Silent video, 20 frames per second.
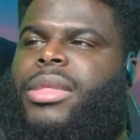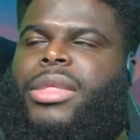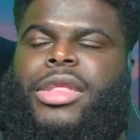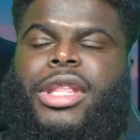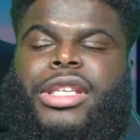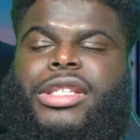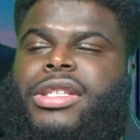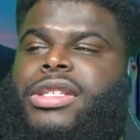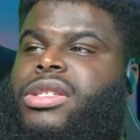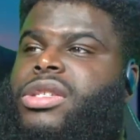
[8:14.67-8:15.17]

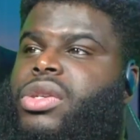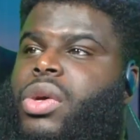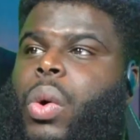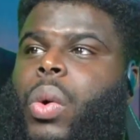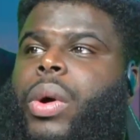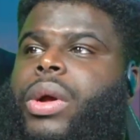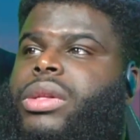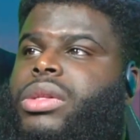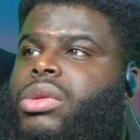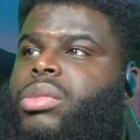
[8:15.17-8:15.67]
This is
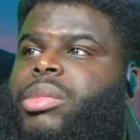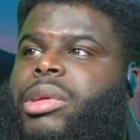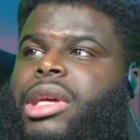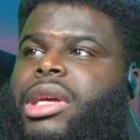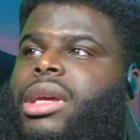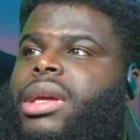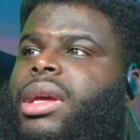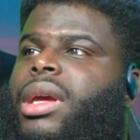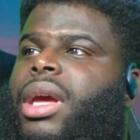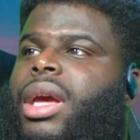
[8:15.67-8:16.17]
going to
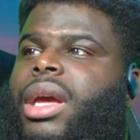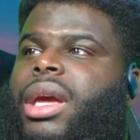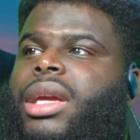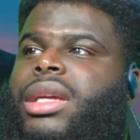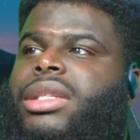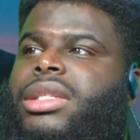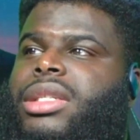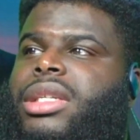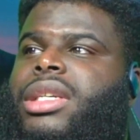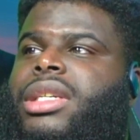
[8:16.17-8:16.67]
be a
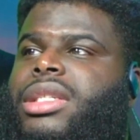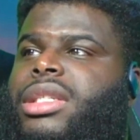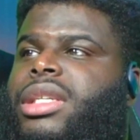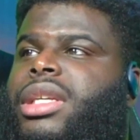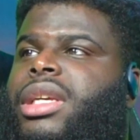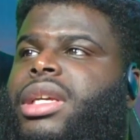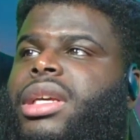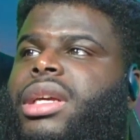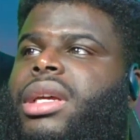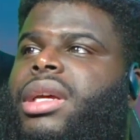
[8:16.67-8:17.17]
G
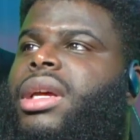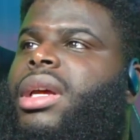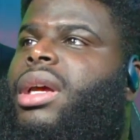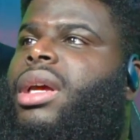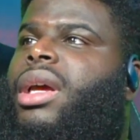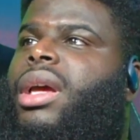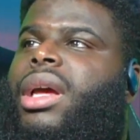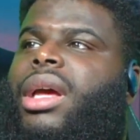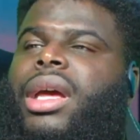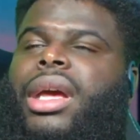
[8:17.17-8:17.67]
G,
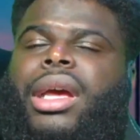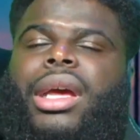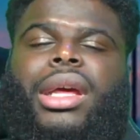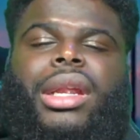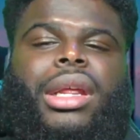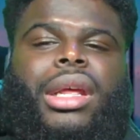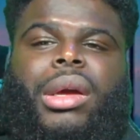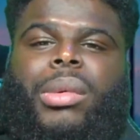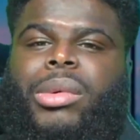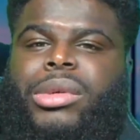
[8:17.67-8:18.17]
and
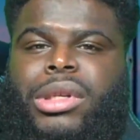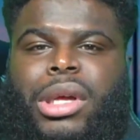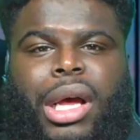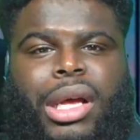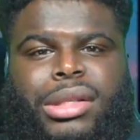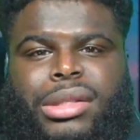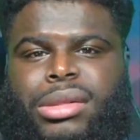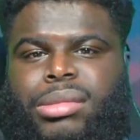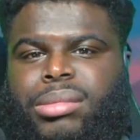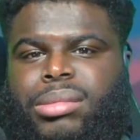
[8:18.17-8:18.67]
it was
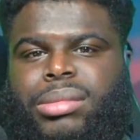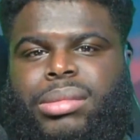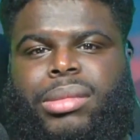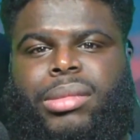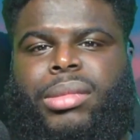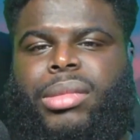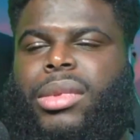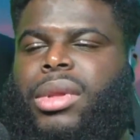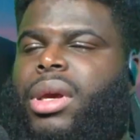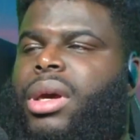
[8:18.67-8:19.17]
awesome.
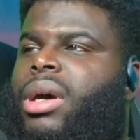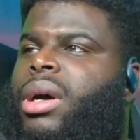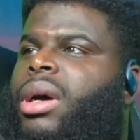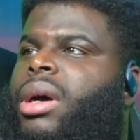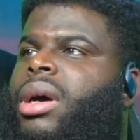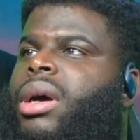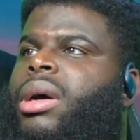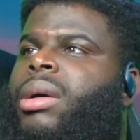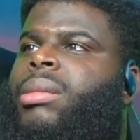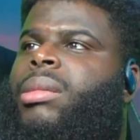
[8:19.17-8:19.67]

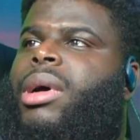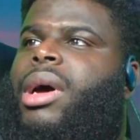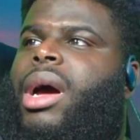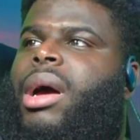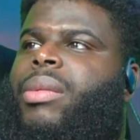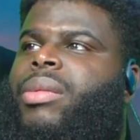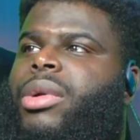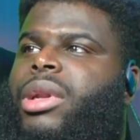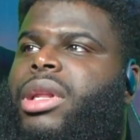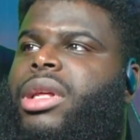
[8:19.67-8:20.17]
Um, I
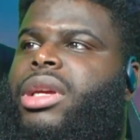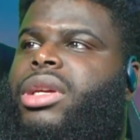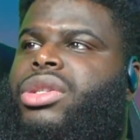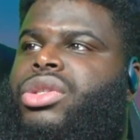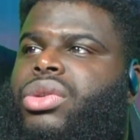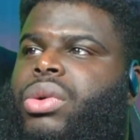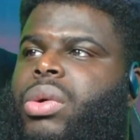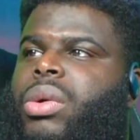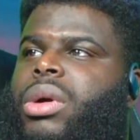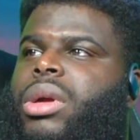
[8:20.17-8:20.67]
really
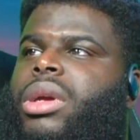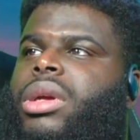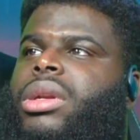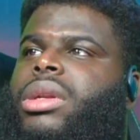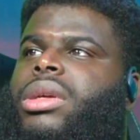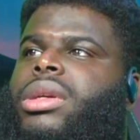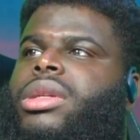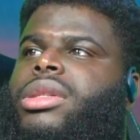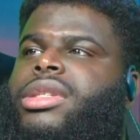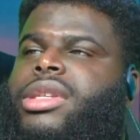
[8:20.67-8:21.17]

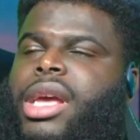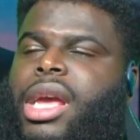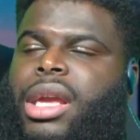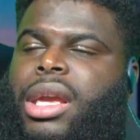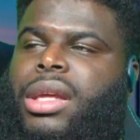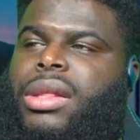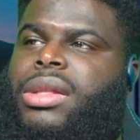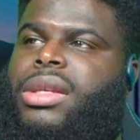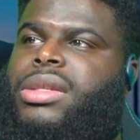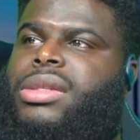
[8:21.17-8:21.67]
enjoyed
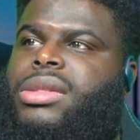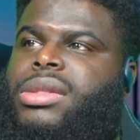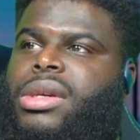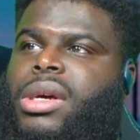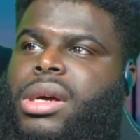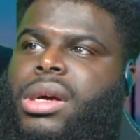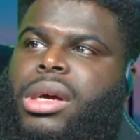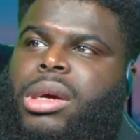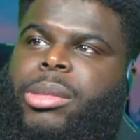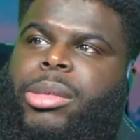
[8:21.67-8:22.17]
taking this
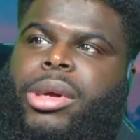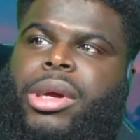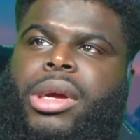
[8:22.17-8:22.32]
dub,